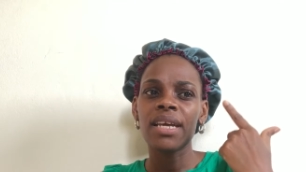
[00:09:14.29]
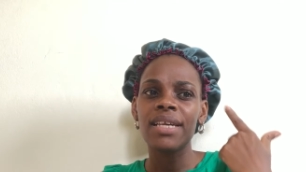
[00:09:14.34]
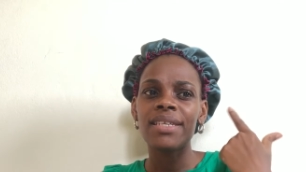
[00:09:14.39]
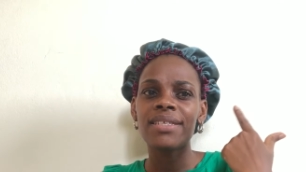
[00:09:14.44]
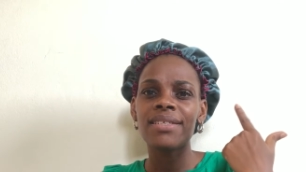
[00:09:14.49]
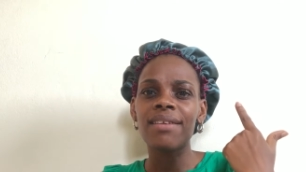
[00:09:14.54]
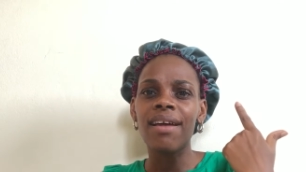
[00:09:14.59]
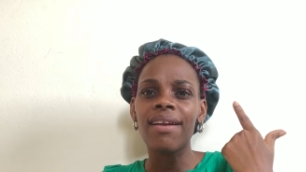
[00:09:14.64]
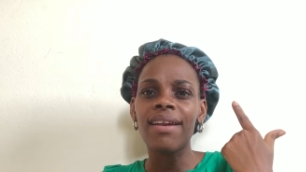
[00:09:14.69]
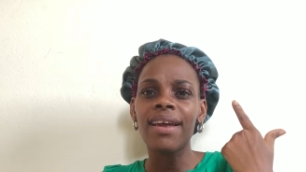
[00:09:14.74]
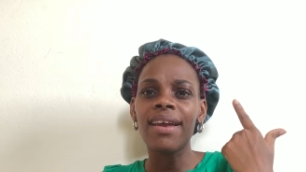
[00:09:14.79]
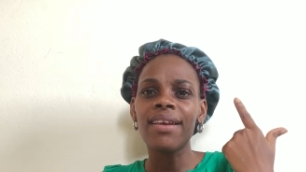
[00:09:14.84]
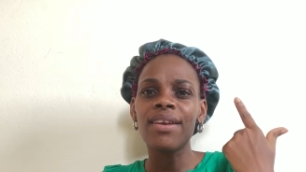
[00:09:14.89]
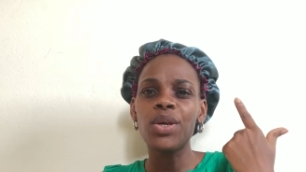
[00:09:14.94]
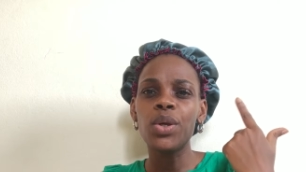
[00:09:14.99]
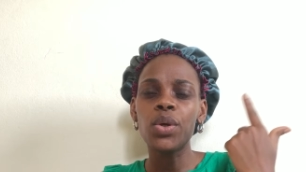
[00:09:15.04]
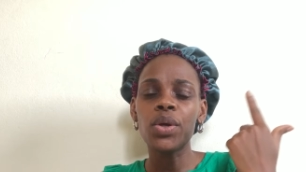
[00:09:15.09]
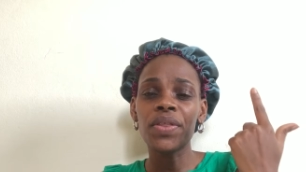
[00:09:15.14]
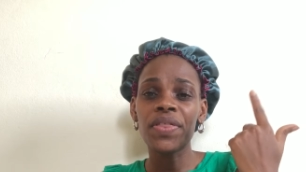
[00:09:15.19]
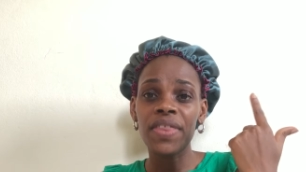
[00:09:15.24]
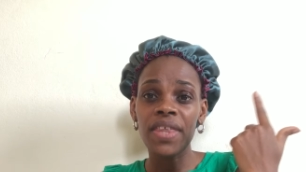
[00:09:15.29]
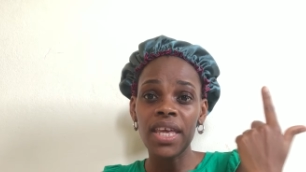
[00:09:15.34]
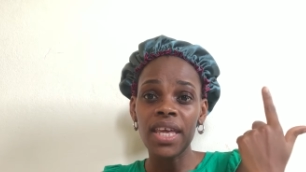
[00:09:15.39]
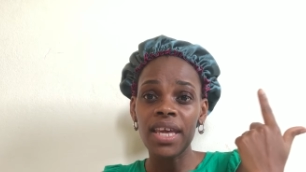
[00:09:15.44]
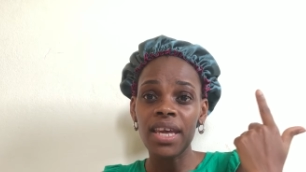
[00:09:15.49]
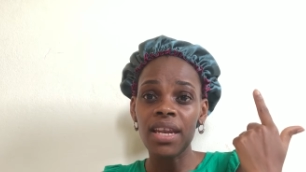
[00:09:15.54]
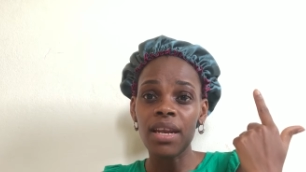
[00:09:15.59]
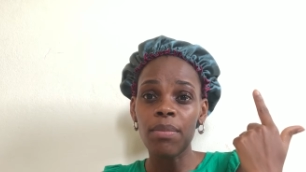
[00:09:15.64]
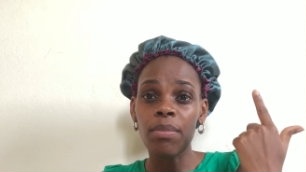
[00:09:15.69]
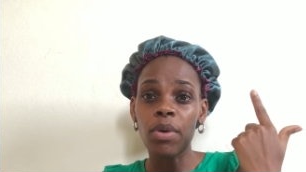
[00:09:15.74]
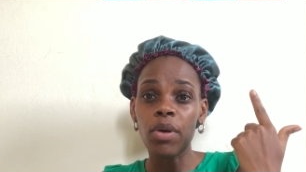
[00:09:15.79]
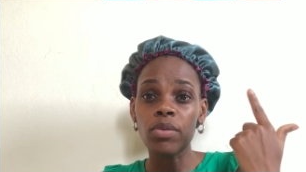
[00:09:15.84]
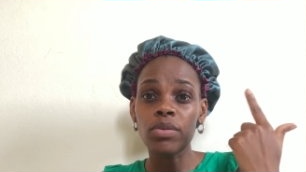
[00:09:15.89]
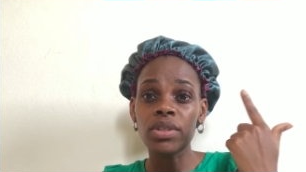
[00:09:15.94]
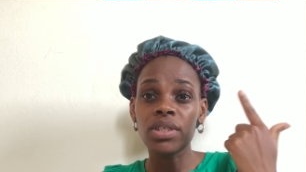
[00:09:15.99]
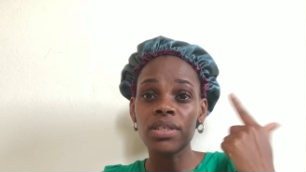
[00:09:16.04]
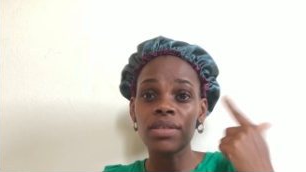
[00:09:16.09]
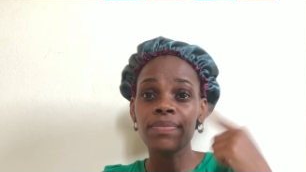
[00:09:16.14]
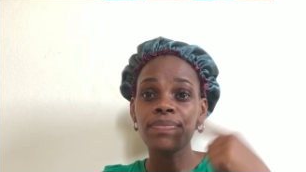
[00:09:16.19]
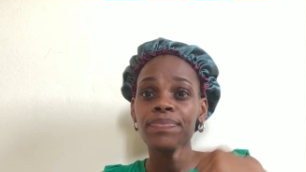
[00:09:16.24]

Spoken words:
It's not like you're thinking about